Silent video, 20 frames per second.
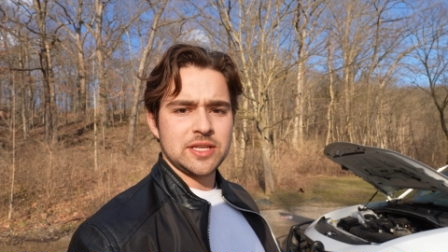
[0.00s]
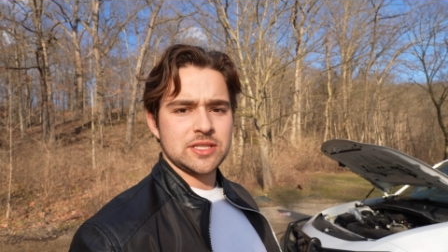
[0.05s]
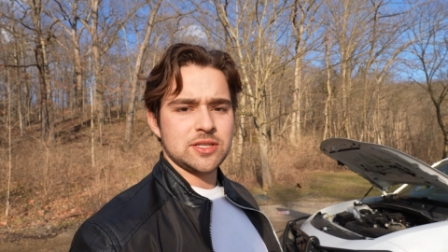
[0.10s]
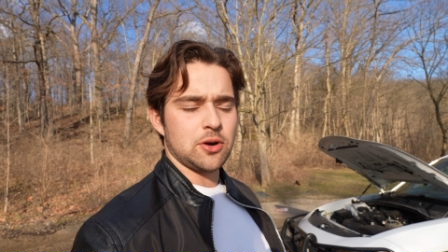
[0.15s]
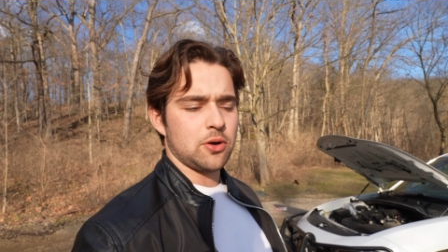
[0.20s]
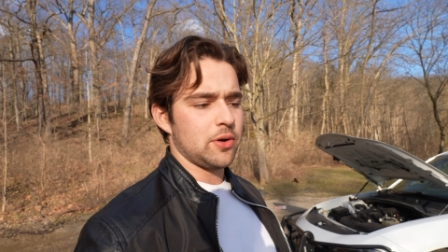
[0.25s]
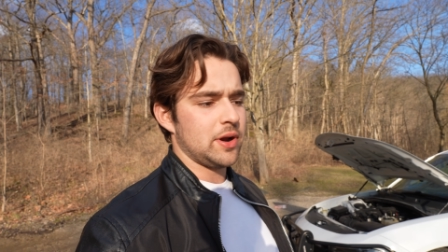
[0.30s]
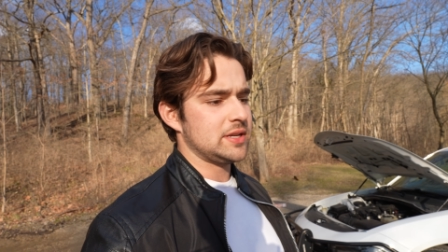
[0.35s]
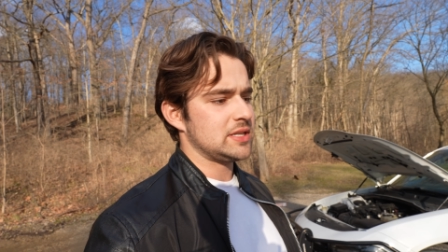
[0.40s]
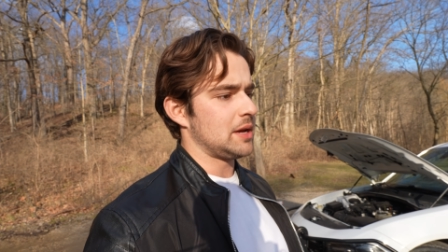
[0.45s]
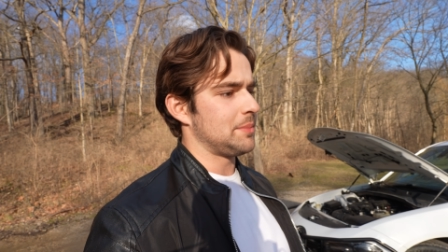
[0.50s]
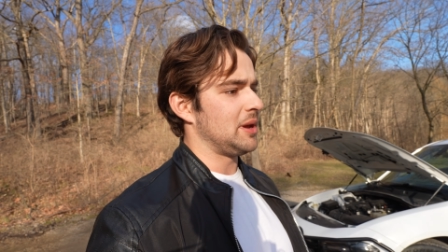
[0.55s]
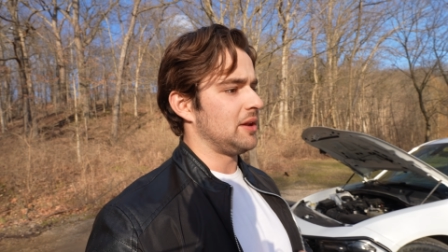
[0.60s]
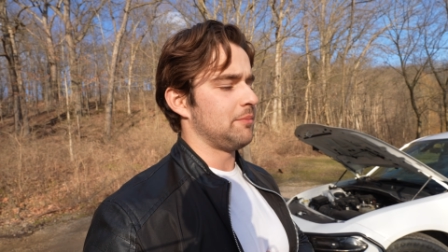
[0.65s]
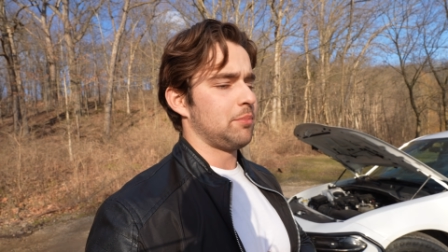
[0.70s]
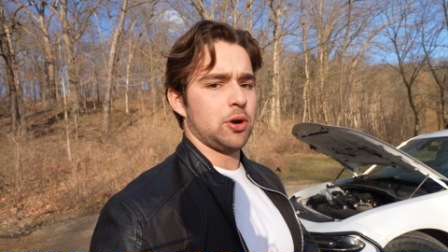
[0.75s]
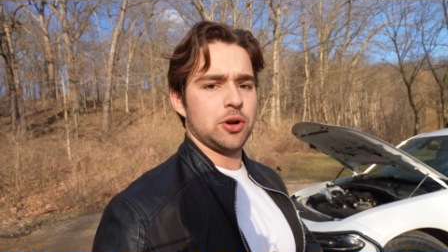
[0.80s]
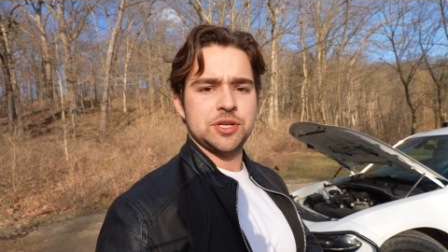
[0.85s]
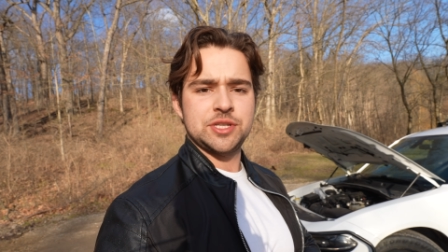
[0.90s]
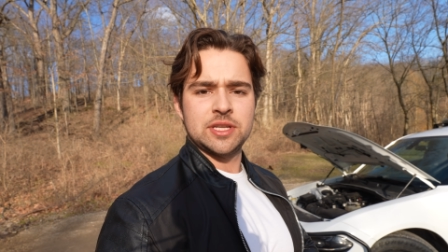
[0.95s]
stories. I mean,
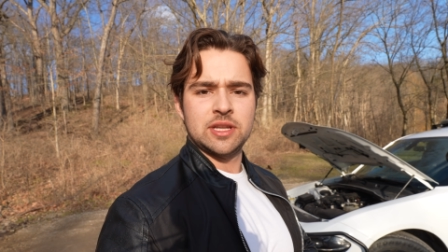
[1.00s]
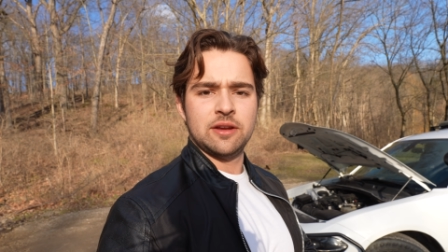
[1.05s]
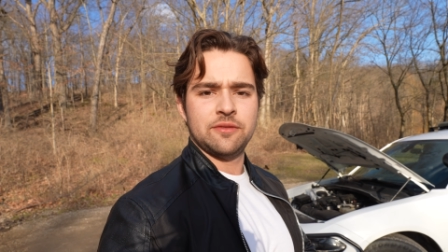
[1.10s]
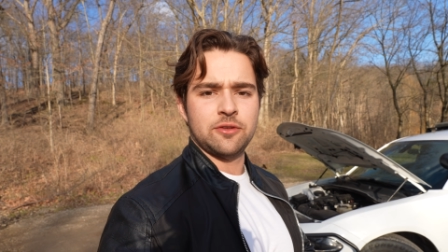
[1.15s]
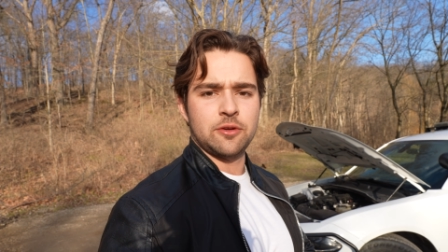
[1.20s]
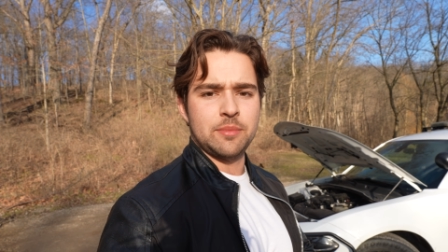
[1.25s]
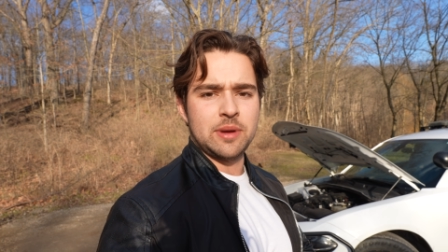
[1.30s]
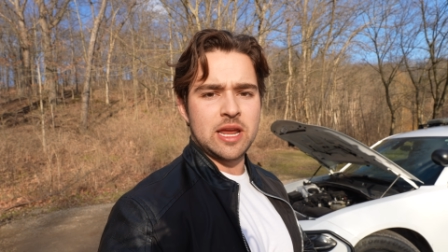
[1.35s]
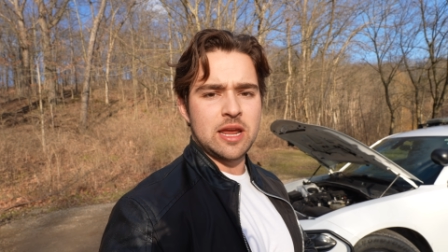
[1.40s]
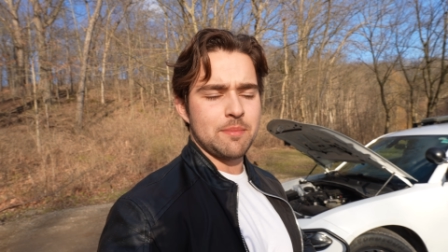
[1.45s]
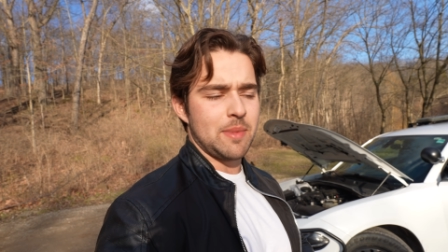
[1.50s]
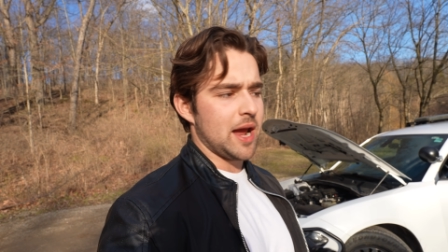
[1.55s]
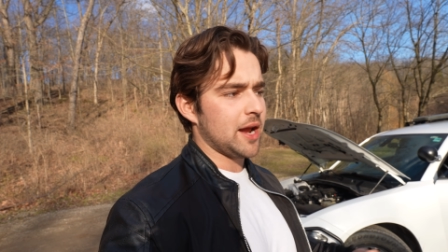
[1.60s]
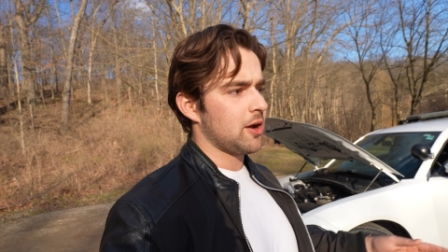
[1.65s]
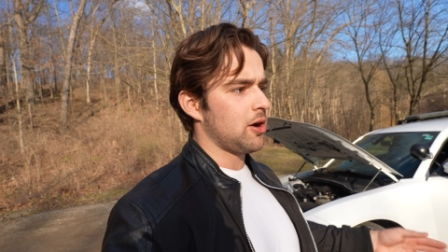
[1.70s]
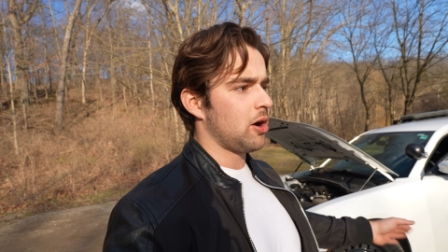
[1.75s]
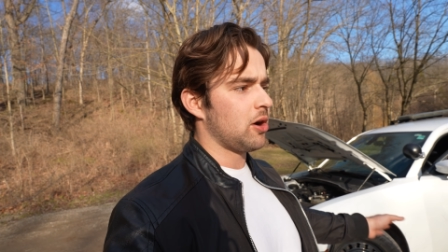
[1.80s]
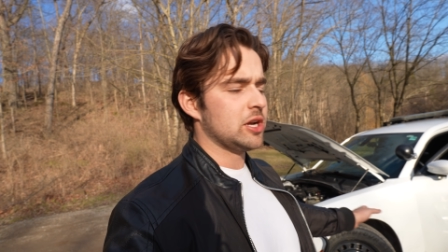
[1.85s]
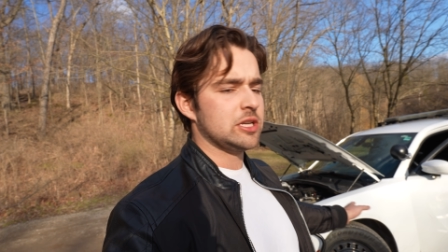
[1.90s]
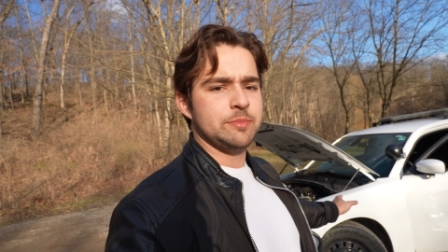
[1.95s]
personally for me, my
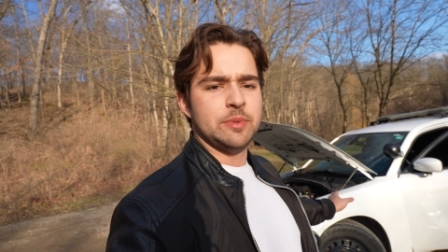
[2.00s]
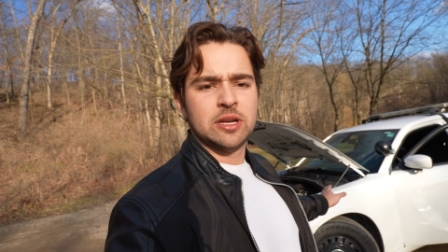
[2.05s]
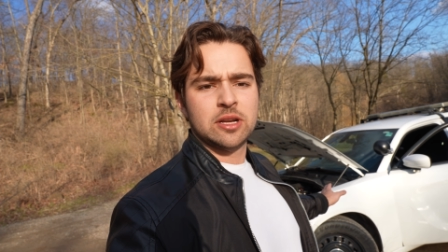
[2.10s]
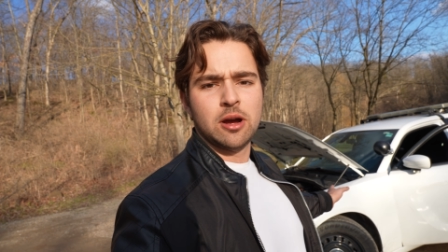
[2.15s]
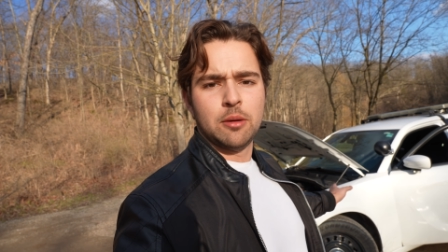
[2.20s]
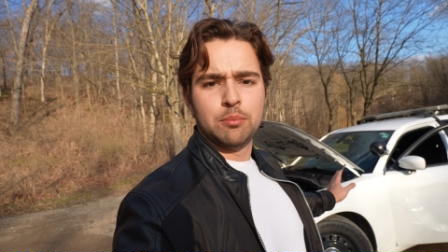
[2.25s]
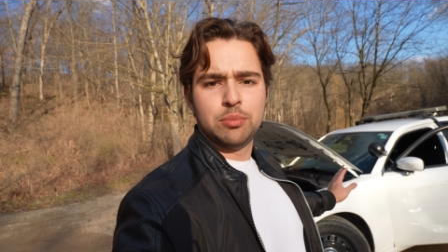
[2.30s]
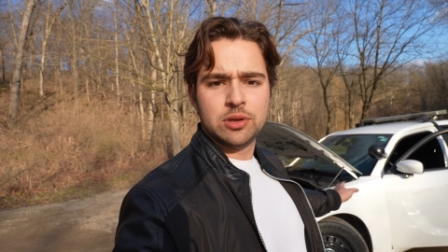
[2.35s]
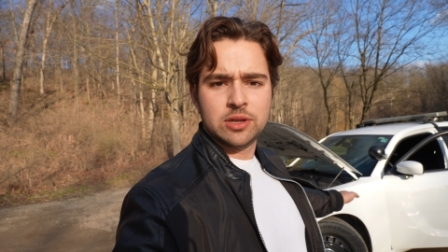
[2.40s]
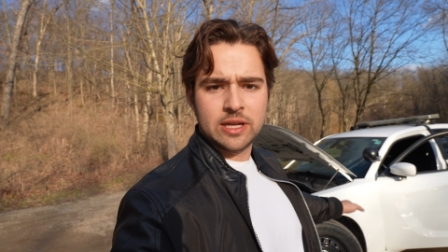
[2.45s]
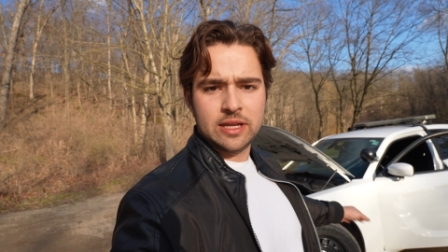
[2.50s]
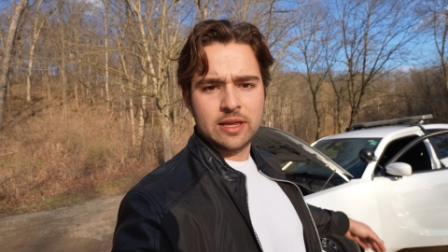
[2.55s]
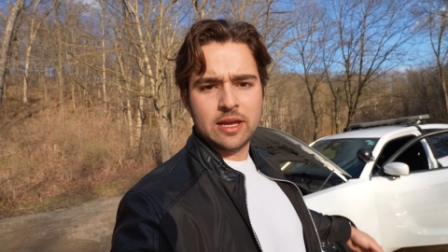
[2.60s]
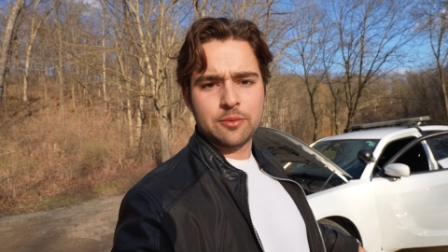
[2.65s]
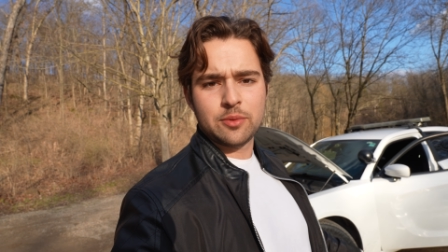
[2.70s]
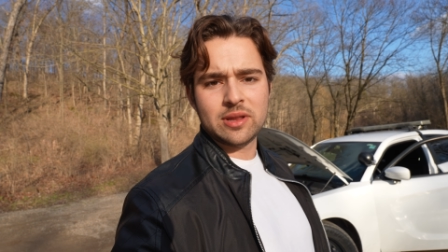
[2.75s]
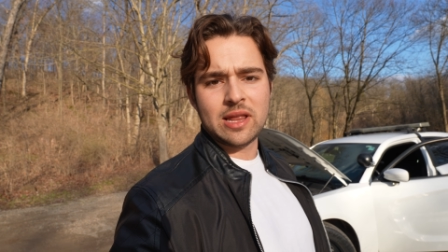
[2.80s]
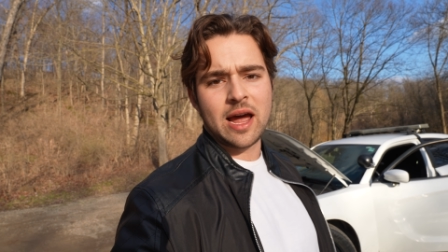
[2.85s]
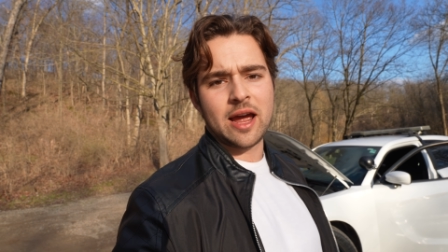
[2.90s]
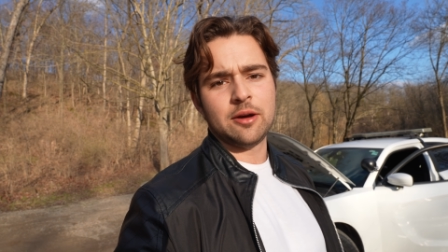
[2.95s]
car has been completely
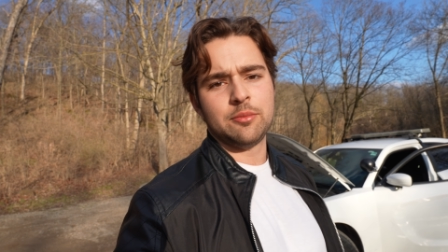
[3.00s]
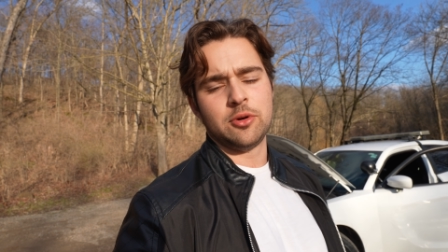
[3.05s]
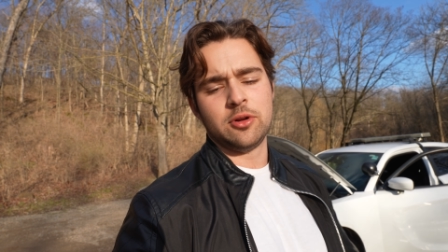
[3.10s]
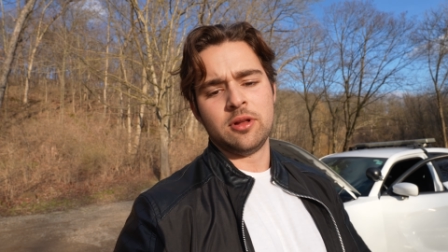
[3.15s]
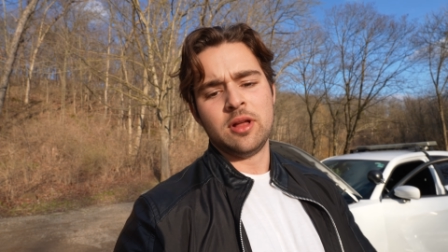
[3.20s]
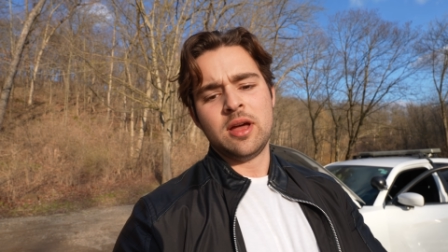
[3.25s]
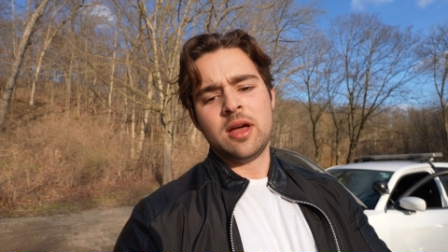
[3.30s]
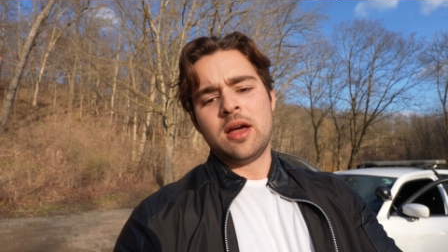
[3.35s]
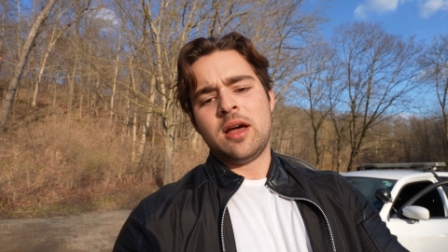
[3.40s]
reliable.